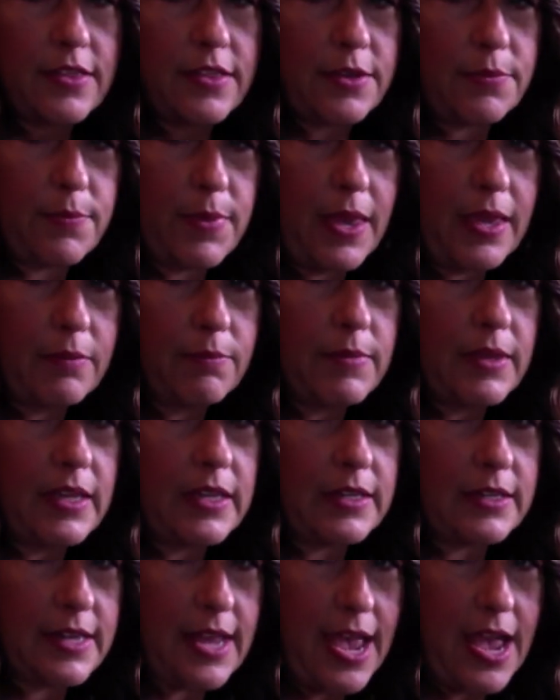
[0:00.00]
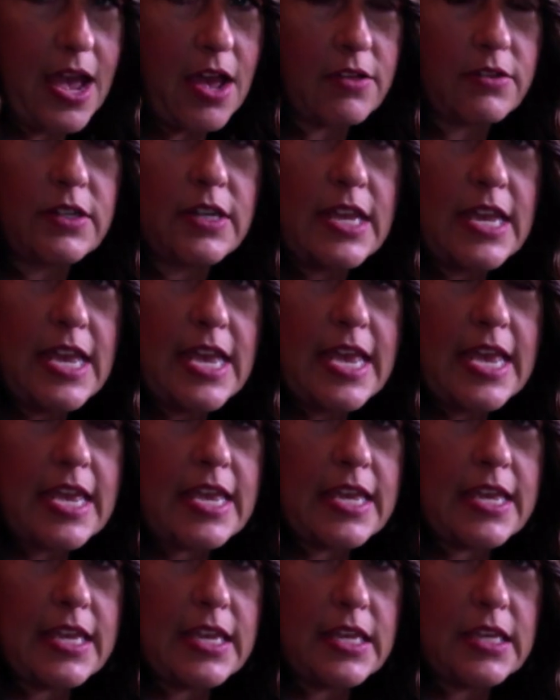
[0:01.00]
the pigment down
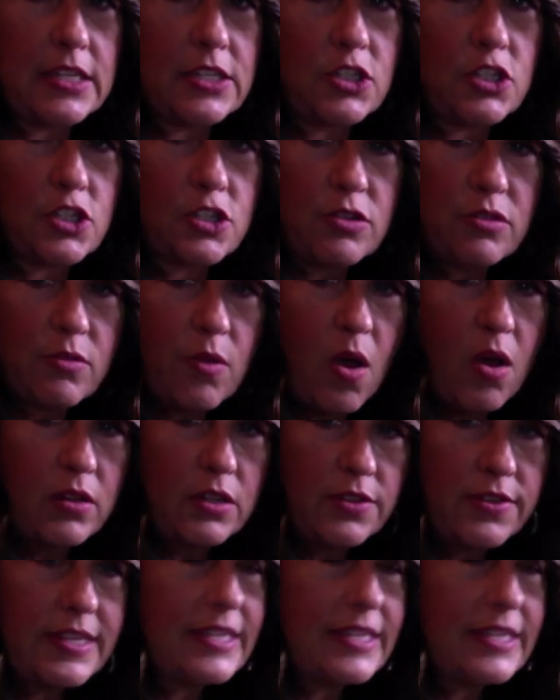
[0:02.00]
into all of